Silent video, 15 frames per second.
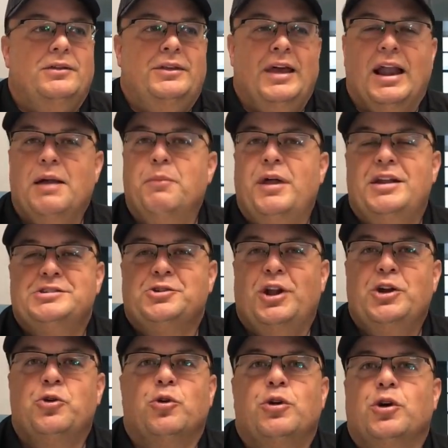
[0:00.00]
Tell them that it's
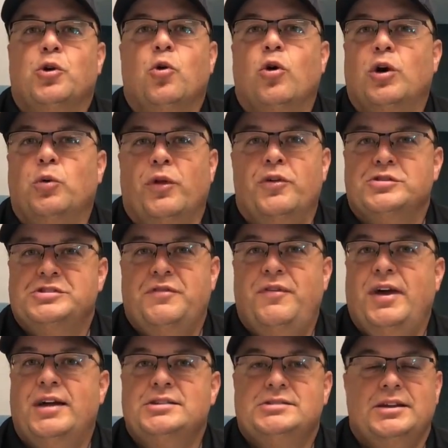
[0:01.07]
only going to record when there's
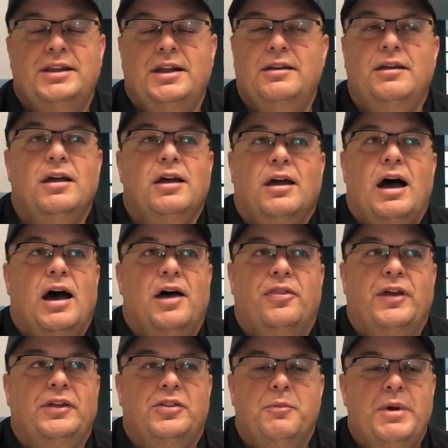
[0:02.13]
events, and then I
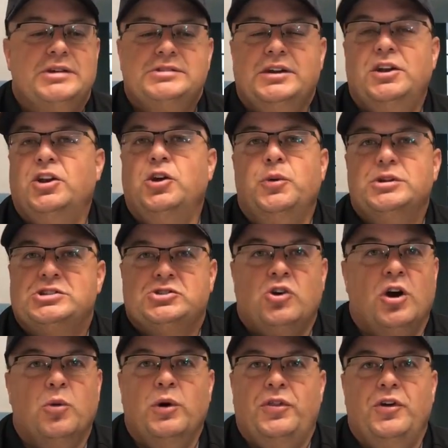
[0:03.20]
think the best thing to do is
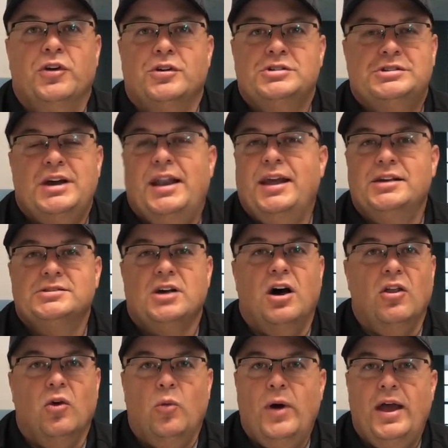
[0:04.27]
start with your settings
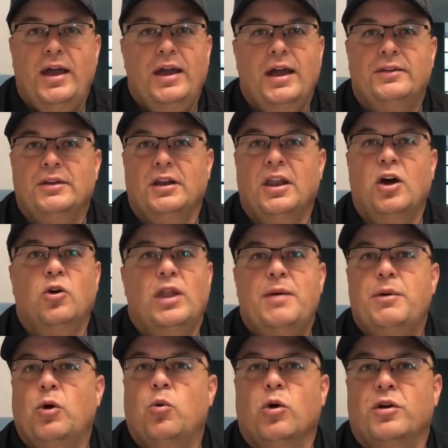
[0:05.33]
all the way at the low
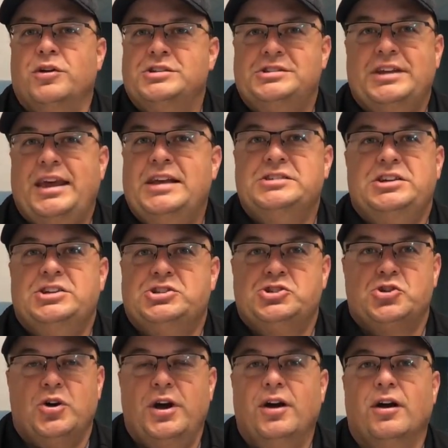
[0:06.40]
limit where it's the easiest
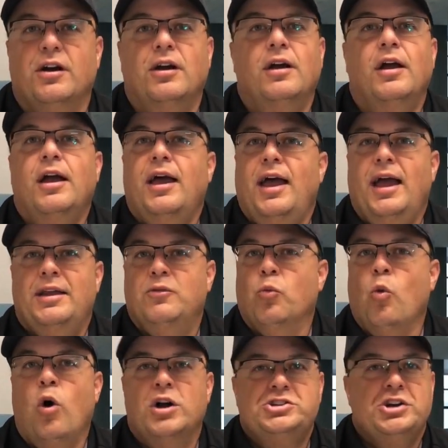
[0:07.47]
trigger
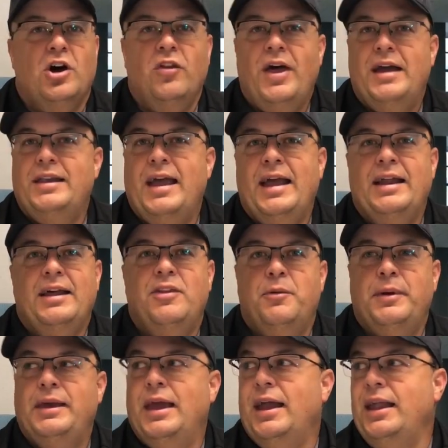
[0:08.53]
and watch all that data in
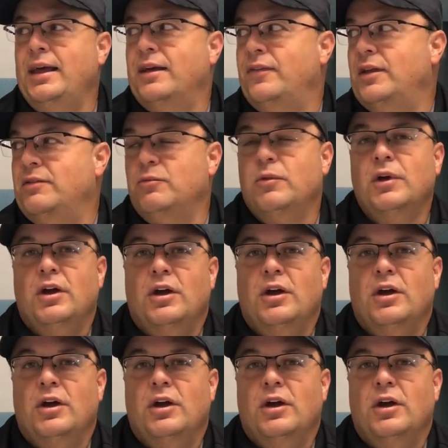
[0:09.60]
the beginning, and then